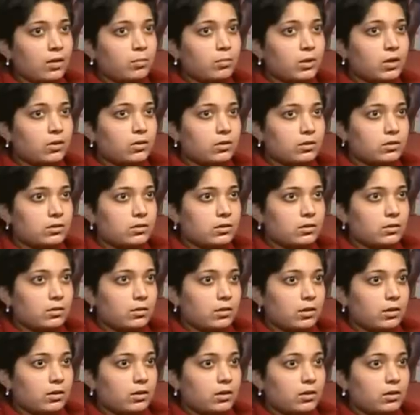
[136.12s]
because
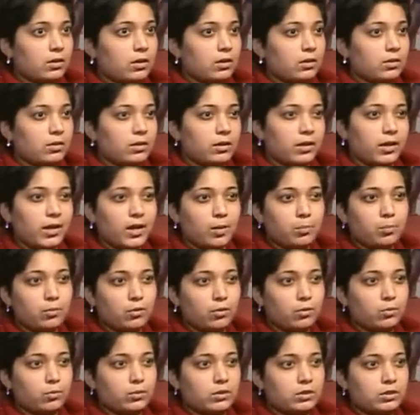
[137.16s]
the
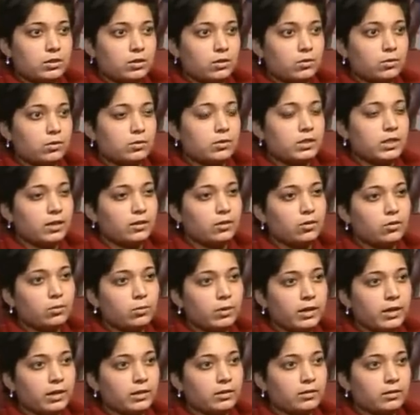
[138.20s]
airport was closed and
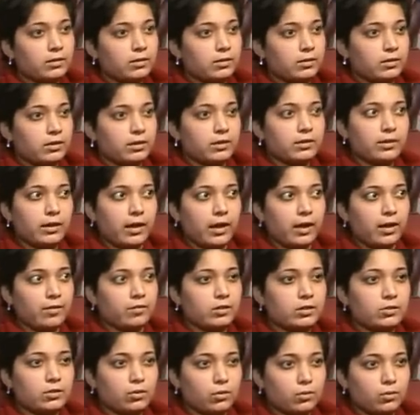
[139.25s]
Kuwait didn't
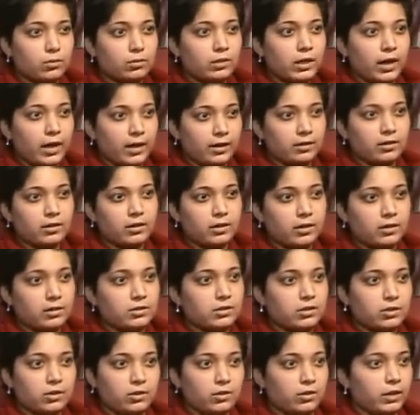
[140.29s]
have its own
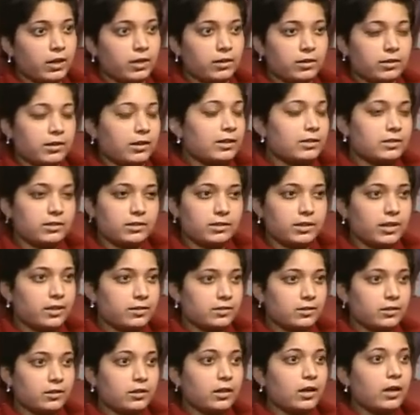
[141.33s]
agriculture or anything. It's a
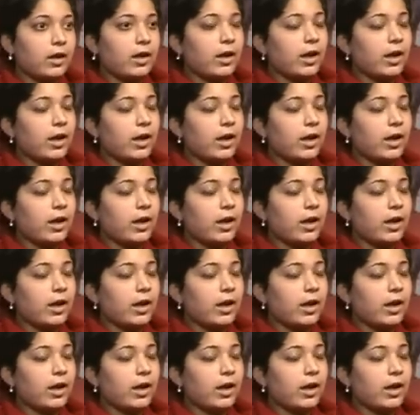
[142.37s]
desert.